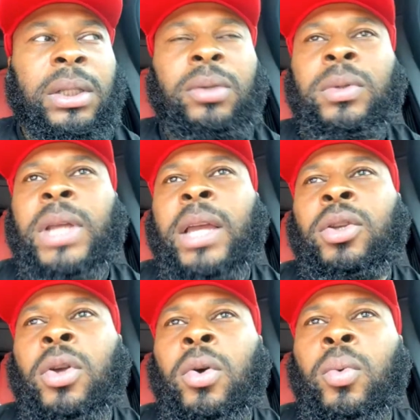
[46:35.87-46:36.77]
and he was like,
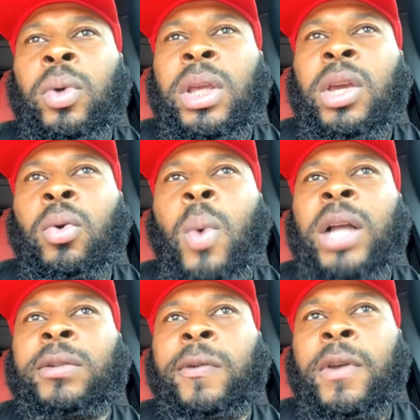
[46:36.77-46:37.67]
he'll
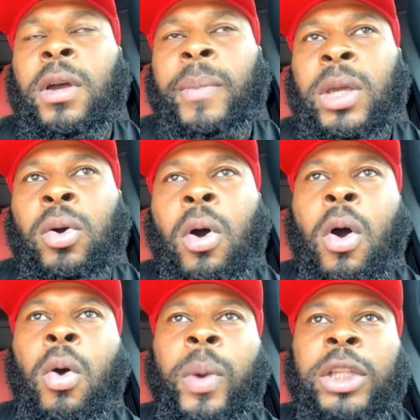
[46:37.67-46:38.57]
watch film and he'll
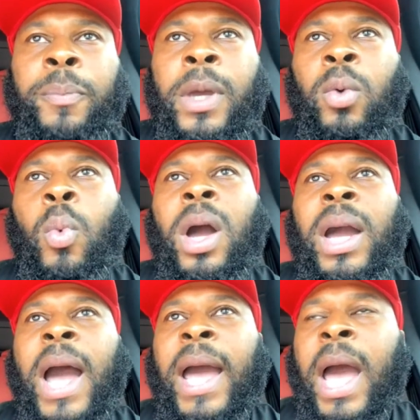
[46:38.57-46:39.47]
always pick
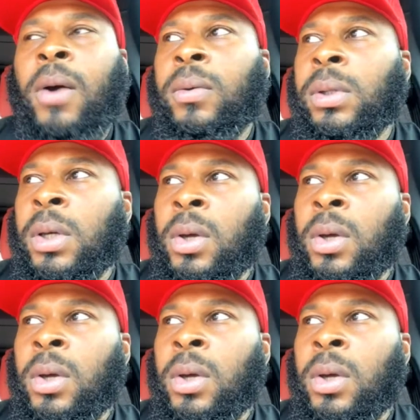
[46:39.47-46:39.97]
one guy out,